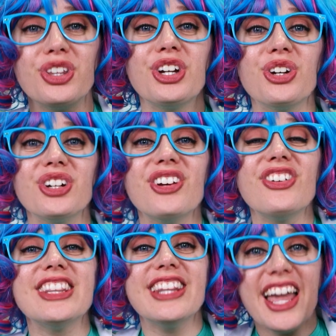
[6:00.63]
the current of
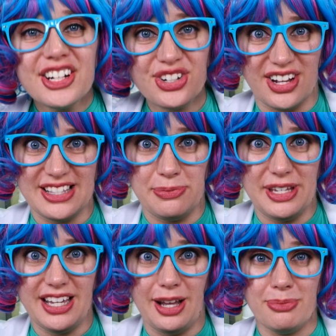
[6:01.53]
electrons
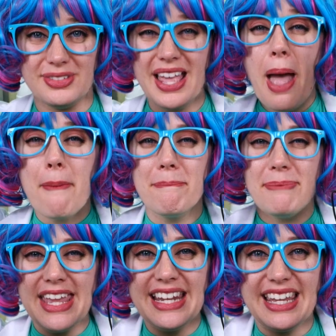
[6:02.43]
becomes,
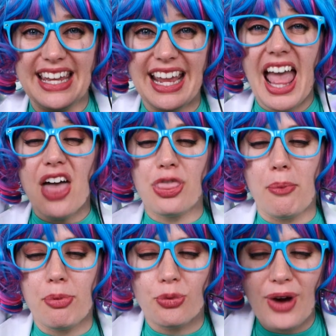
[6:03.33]
meaning
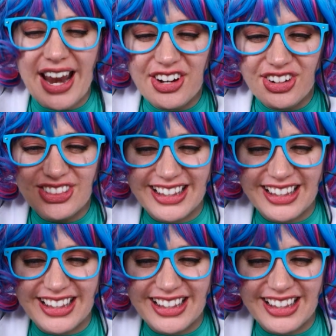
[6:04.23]
the brighter